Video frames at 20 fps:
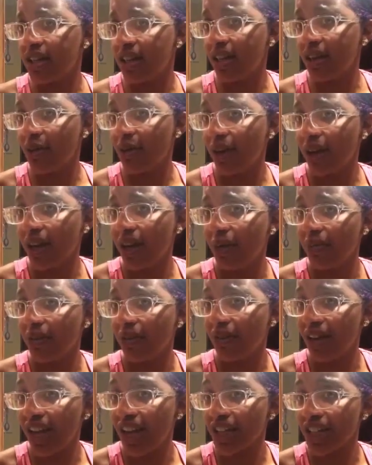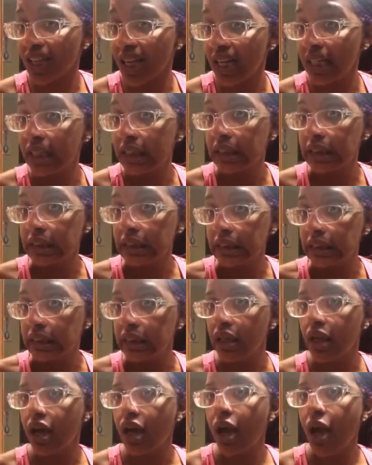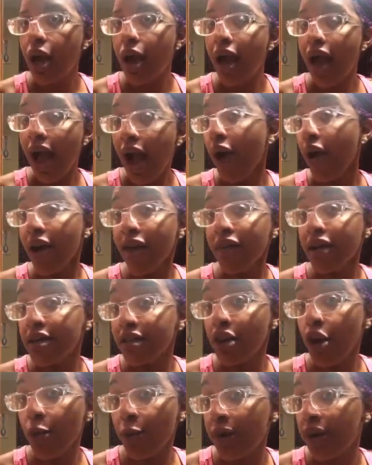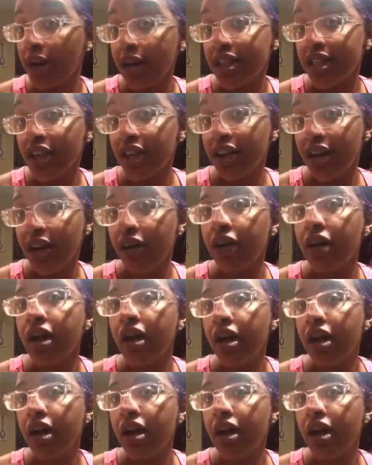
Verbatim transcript: didn't bring up the flashlight. However, it's open and it's here